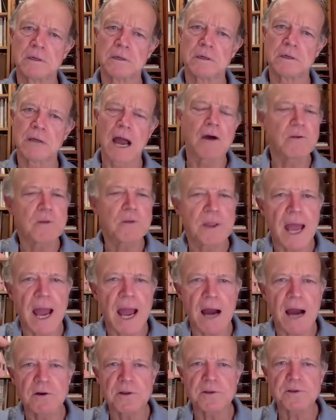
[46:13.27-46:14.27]
How does
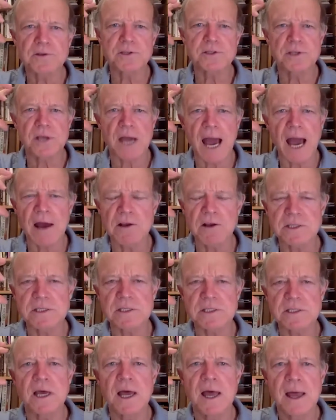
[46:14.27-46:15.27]

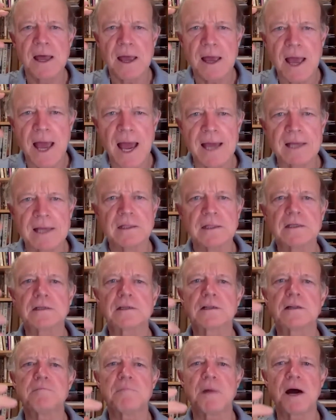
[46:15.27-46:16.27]
the
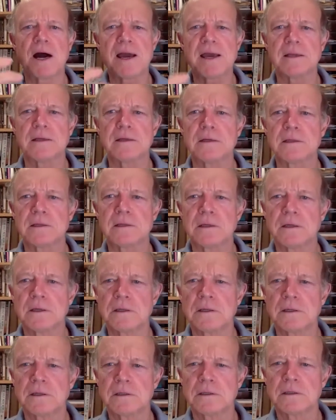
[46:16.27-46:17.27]
analytical mind
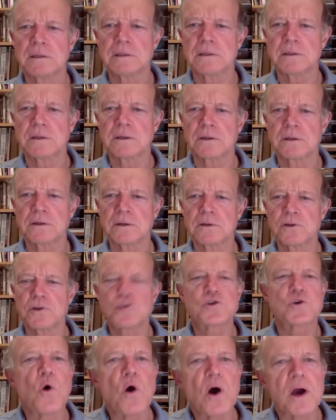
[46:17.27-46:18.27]

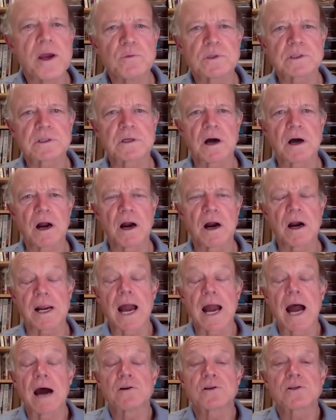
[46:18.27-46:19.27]
join with the heart?
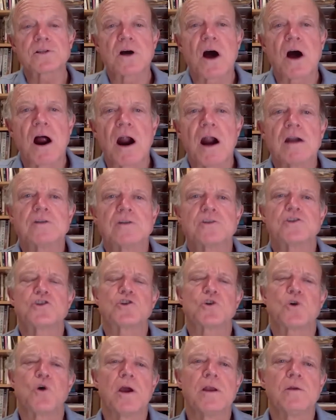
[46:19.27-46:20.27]
How does the heart
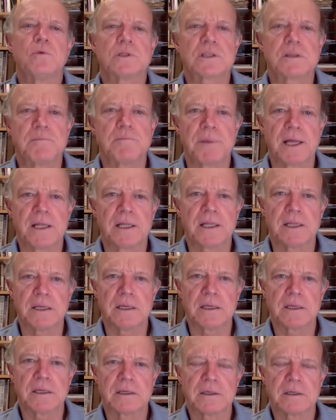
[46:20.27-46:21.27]
join with the belly?
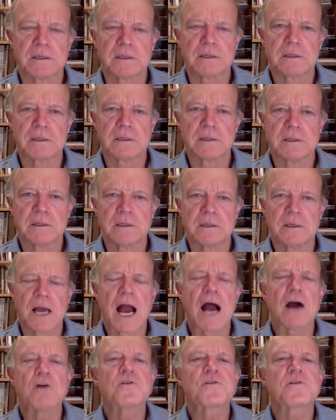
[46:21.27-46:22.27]

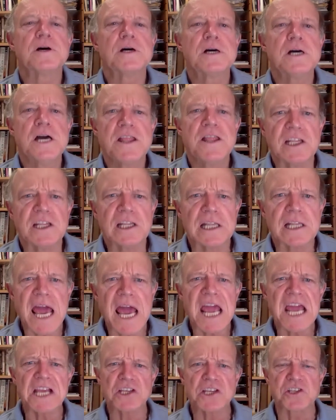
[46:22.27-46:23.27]
How do the
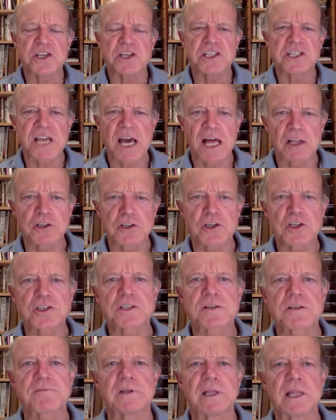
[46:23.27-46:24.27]
legs, the
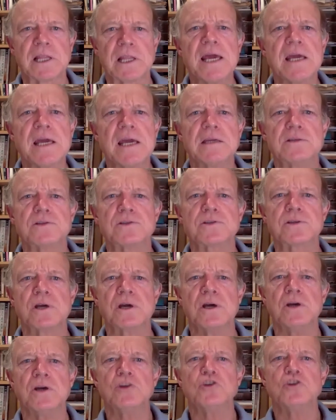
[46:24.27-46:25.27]
intelligence of the legs,
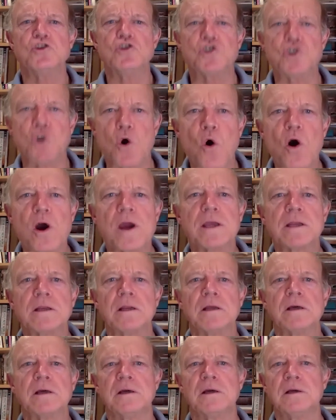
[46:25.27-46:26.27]

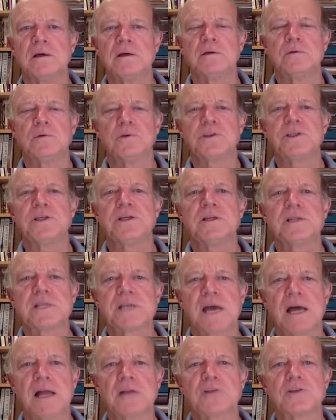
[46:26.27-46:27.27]
join with the
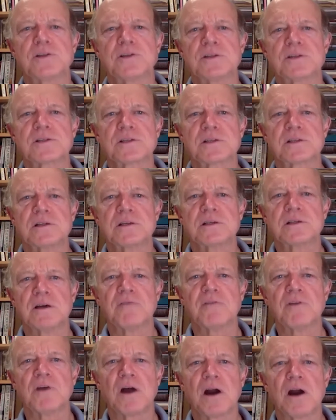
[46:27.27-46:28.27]
intelligence
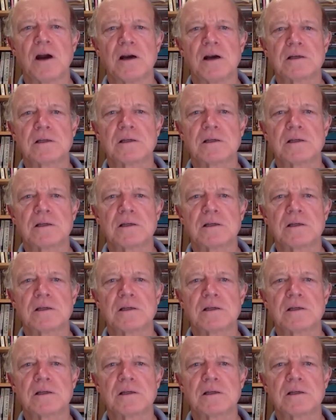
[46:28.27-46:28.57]
of the heart?